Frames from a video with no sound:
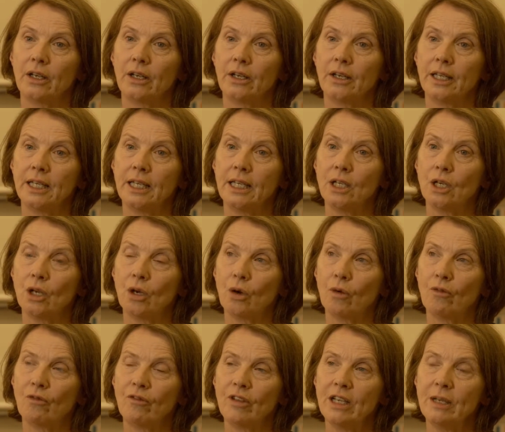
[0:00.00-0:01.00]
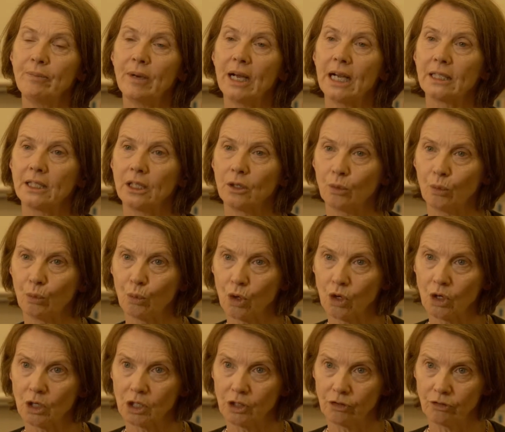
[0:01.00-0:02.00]
the feedback that
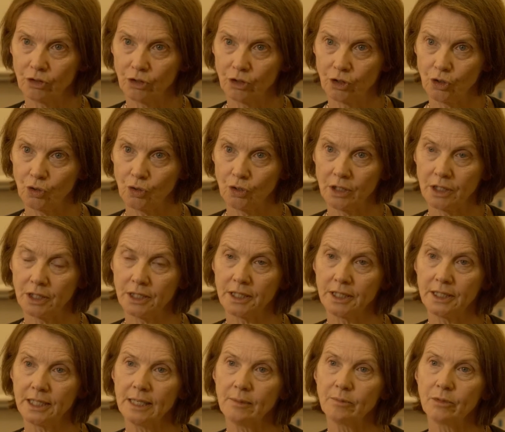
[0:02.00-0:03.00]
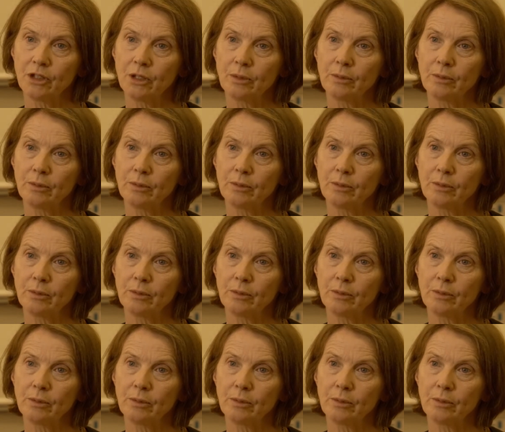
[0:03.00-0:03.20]
works for students seems